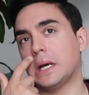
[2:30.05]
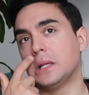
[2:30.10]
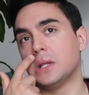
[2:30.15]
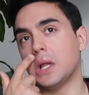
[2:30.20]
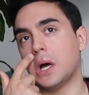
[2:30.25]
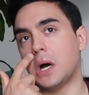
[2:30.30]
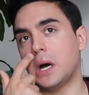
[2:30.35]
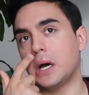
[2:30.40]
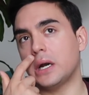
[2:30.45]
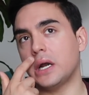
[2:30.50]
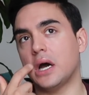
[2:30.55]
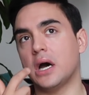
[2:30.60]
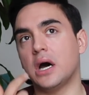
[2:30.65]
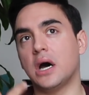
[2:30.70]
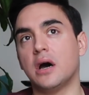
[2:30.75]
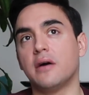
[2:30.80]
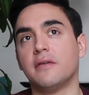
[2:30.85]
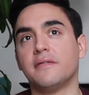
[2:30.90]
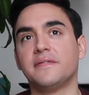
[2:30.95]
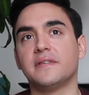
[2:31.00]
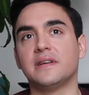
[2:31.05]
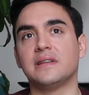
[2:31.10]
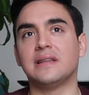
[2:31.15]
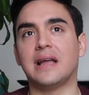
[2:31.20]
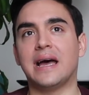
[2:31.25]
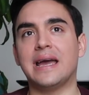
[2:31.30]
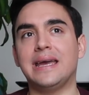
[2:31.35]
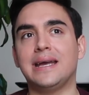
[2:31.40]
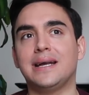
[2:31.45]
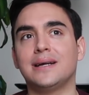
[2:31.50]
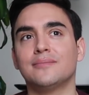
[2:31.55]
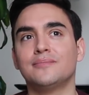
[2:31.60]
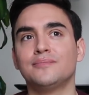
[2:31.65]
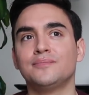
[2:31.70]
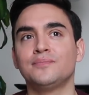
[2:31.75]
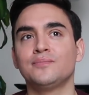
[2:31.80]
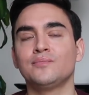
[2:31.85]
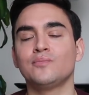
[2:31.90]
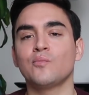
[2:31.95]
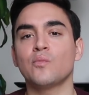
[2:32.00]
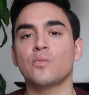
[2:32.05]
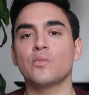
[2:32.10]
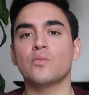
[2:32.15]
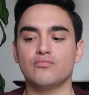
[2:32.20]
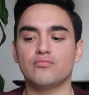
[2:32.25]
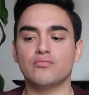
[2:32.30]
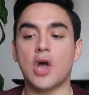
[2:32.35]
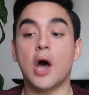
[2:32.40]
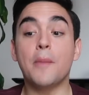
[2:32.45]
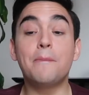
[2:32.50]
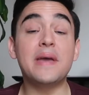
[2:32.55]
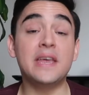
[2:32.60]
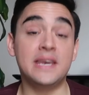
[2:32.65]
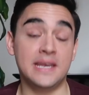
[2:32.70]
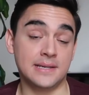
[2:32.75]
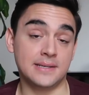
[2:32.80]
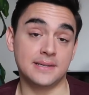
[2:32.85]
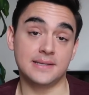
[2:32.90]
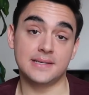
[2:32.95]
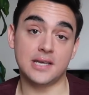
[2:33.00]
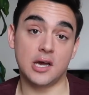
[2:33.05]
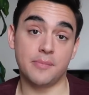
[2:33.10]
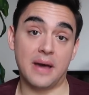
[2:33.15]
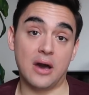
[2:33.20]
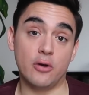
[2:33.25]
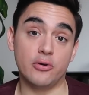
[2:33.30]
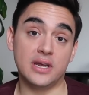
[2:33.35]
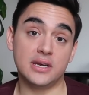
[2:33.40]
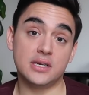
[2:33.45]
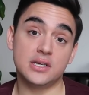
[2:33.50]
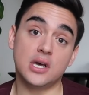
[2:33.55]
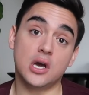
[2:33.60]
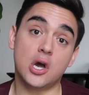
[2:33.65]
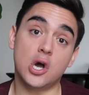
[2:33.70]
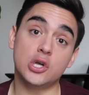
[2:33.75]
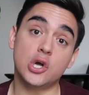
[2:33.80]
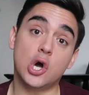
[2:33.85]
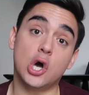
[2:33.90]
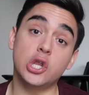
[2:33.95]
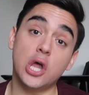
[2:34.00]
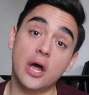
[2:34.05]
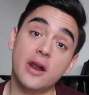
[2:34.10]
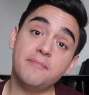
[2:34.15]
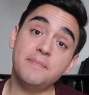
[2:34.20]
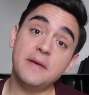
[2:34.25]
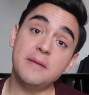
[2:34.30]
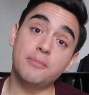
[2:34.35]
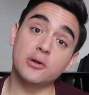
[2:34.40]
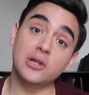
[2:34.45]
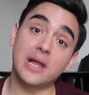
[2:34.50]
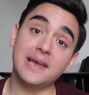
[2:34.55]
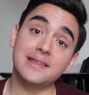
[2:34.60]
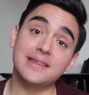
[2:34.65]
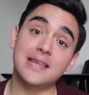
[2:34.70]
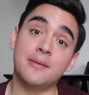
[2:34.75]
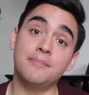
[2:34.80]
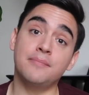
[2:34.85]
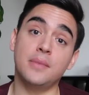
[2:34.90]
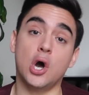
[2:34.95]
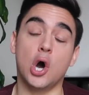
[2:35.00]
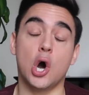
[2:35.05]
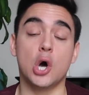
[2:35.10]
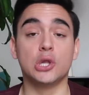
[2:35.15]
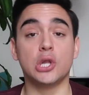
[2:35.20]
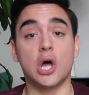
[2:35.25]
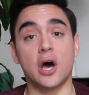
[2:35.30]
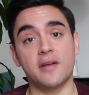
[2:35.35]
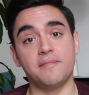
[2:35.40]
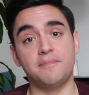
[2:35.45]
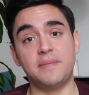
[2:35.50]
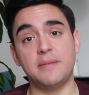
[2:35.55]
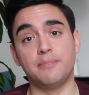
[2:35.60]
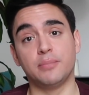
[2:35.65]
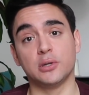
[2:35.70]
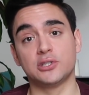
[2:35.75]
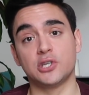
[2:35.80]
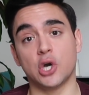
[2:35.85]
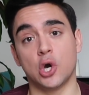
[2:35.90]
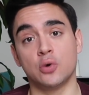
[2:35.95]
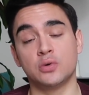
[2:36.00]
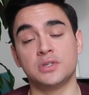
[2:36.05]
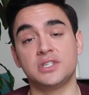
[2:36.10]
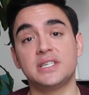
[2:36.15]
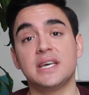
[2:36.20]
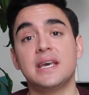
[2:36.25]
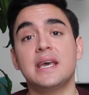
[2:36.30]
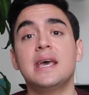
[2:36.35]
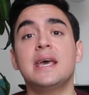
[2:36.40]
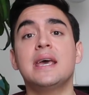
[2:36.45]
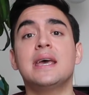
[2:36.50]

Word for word: A lot of like opinions about it. A lot of people like them, a lot of people don't.